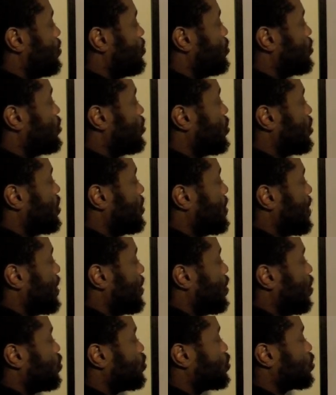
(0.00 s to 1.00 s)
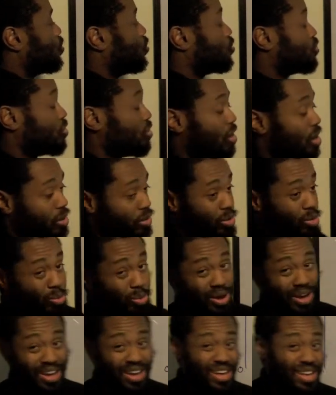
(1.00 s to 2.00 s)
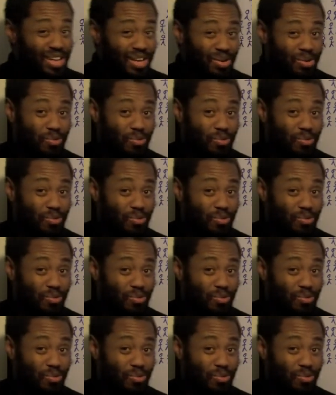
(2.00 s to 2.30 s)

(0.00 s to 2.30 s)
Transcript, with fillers: And we're talking about an old school scenario where